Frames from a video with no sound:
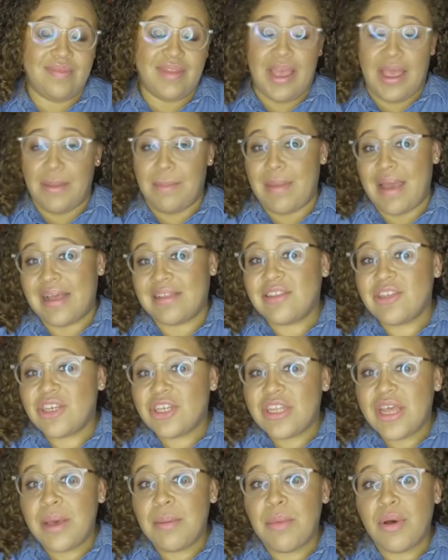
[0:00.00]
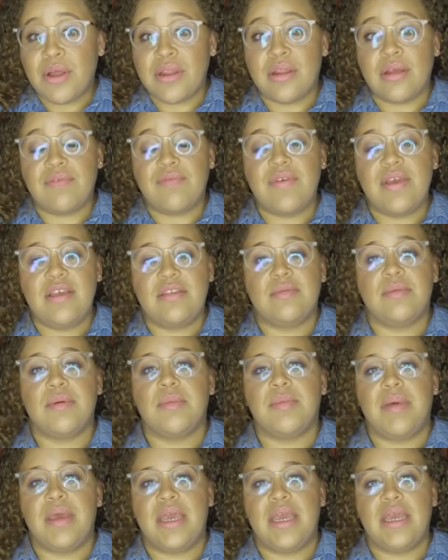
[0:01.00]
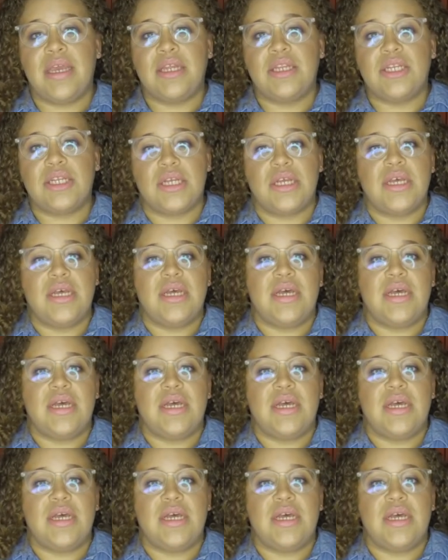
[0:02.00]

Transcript: I messaged them on their Facebook page.